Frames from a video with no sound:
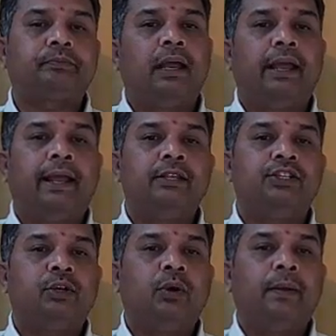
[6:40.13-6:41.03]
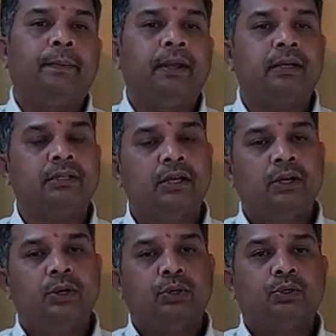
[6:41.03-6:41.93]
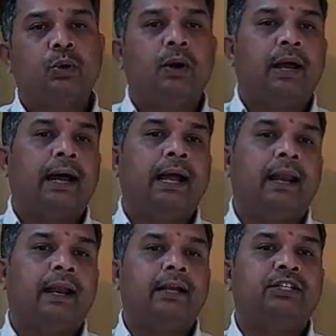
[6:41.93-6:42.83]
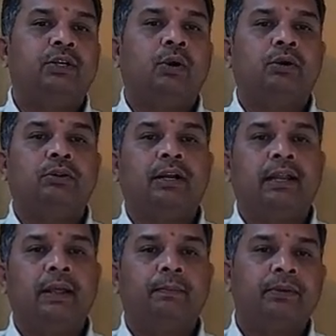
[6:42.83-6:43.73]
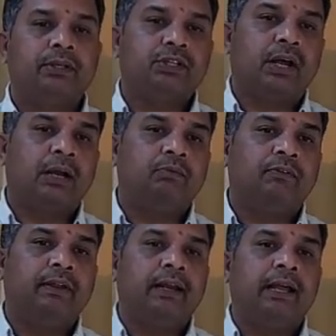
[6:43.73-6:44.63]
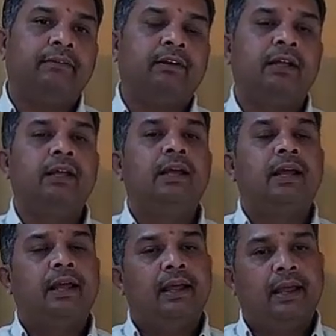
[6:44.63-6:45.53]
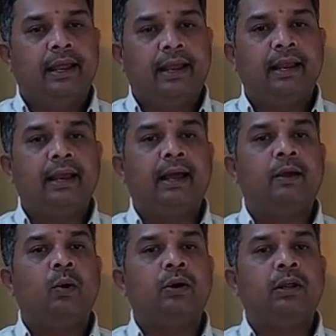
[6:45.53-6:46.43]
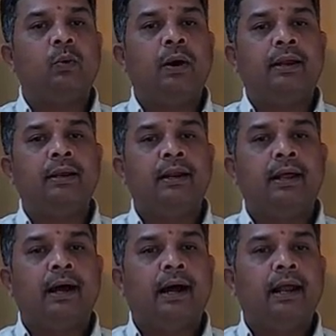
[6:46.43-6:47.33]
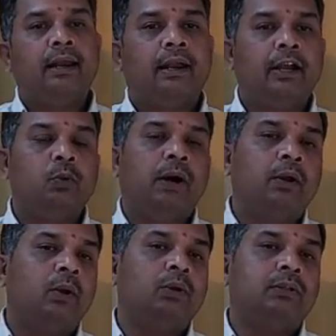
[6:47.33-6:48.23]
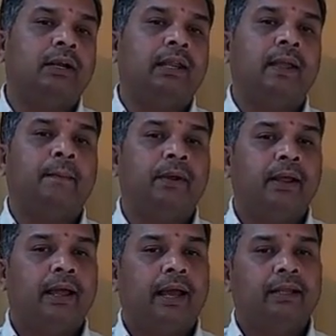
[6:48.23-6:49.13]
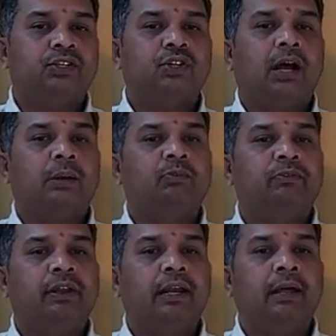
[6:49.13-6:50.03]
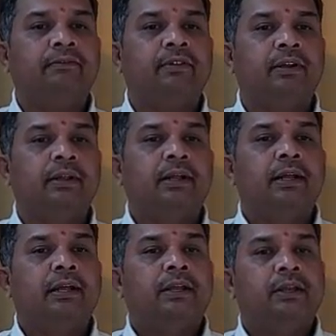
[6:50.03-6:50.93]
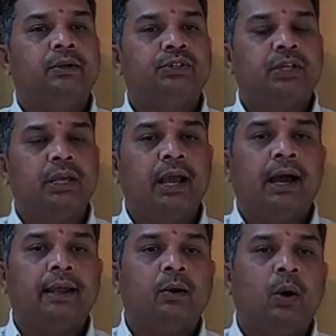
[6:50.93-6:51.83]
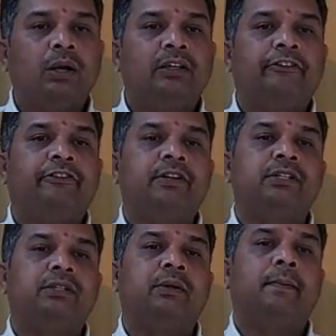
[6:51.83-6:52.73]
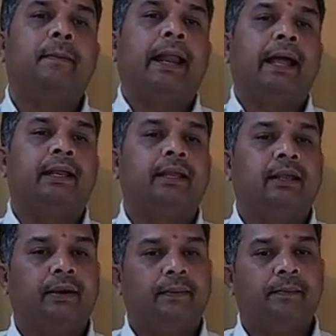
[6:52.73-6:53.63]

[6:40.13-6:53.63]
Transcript: Again 0 appears. So I'll write 0 onto the tape, start moving left. Again I got a 1. I'll write 1 onto the tape and start moving left. You see I got the first blank here.